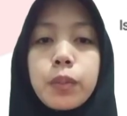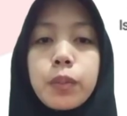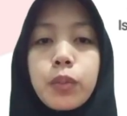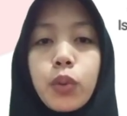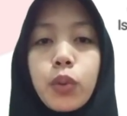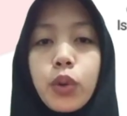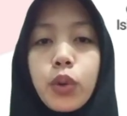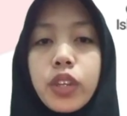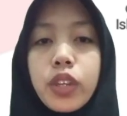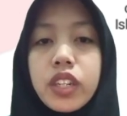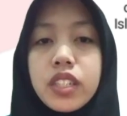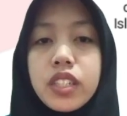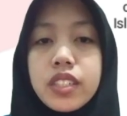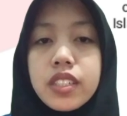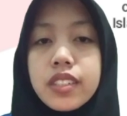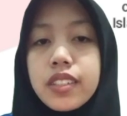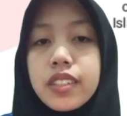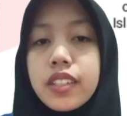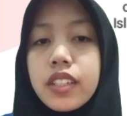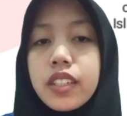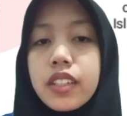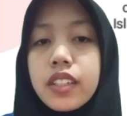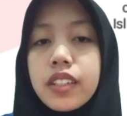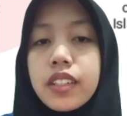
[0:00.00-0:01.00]
Point
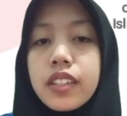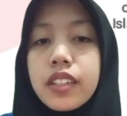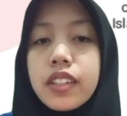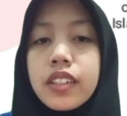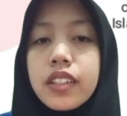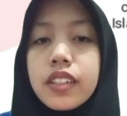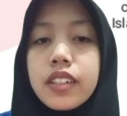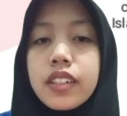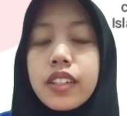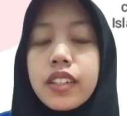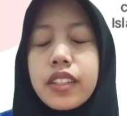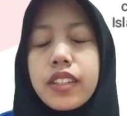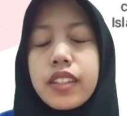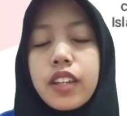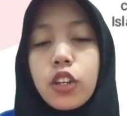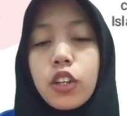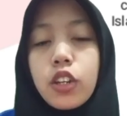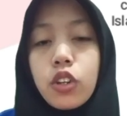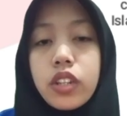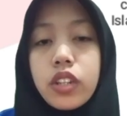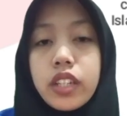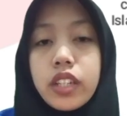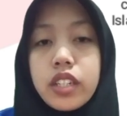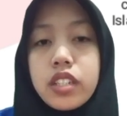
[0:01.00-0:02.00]
G. Data
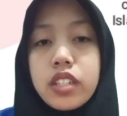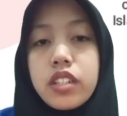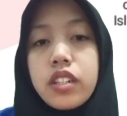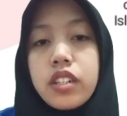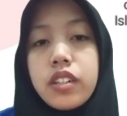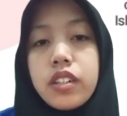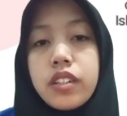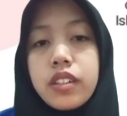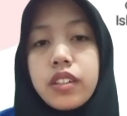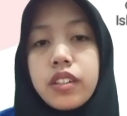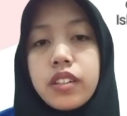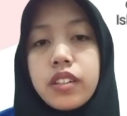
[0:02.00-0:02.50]
collection.